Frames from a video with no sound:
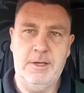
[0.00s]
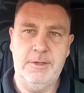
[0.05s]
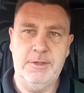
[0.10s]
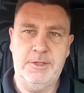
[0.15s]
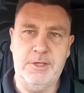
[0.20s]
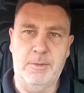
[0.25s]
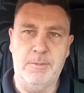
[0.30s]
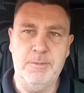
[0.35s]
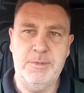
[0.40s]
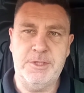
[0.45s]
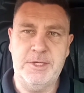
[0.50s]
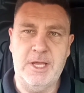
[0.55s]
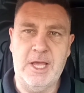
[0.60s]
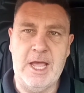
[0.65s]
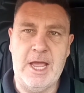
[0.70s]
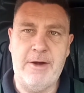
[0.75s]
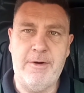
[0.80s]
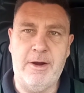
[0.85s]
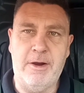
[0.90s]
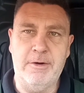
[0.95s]
dumps the
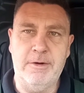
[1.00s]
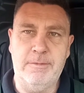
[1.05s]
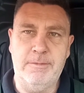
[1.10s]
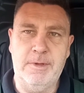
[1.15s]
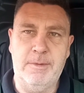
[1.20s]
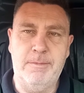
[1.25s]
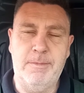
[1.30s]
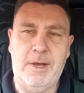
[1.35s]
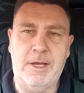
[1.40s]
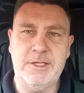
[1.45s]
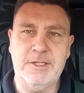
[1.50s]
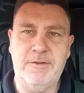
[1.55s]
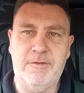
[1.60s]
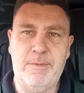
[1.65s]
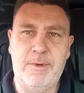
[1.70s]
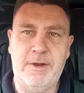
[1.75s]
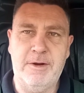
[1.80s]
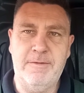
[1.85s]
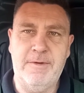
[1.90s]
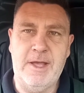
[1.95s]
air out, a massive
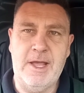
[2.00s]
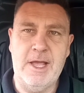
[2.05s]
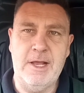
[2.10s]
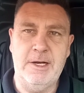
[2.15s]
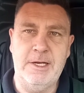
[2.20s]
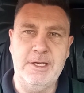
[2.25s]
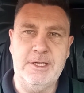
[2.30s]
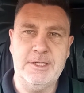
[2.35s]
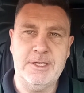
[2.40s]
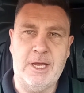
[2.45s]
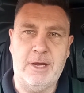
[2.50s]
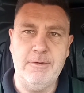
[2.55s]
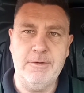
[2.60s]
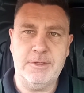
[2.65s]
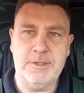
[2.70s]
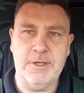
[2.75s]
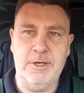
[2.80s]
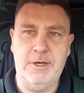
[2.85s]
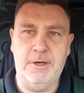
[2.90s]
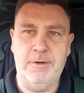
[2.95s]
amount of air leaks out,
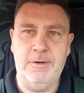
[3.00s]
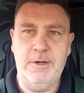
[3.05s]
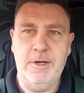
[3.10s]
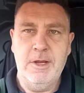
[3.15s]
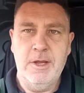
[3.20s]
so